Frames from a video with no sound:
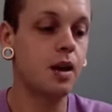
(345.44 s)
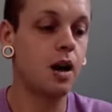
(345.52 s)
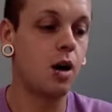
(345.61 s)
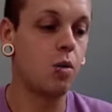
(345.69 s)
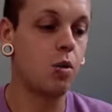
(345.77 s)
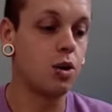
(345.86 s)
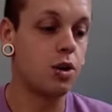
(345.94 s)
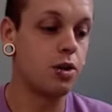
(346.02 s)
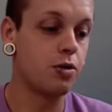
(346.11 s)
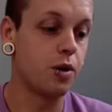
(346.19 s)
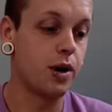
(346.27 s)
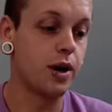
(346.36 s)
I'll walk you
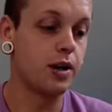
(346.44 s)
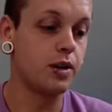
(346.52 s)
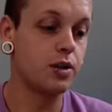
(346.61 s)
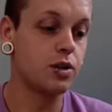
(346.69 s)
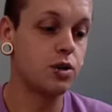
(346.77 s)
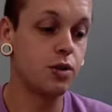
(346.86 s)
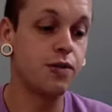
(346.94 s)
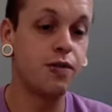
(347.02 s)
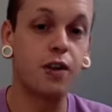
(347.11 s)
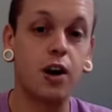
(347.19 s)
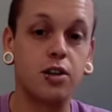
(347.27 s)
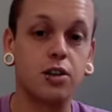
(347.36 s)
through it. So
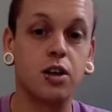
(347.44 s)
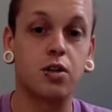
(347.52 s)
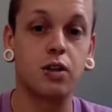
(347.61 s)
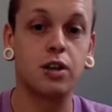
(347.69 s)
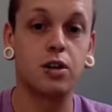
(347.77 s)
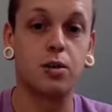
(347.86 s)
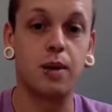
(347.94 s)
the critical